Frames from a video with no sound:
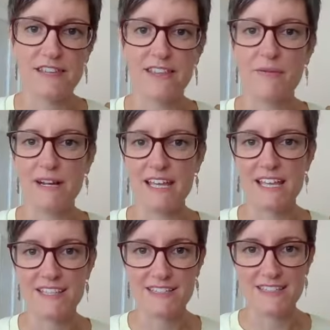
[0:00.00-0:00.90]
And then when it
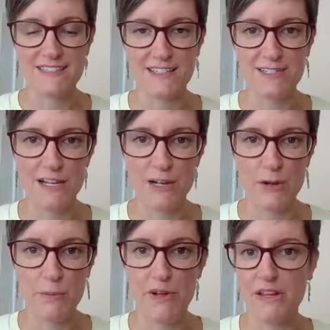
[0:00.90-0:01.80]
hits this certain
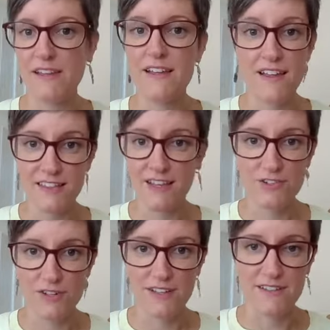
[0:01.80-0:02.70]
low point, that
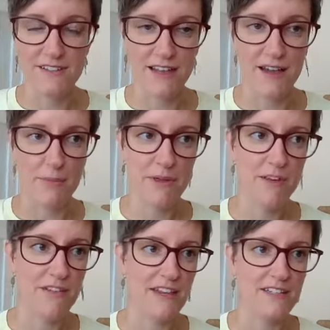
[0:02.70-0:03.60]
triggers our
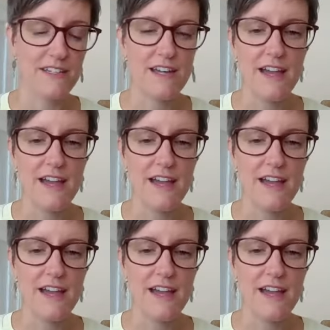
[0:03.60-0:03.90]
period.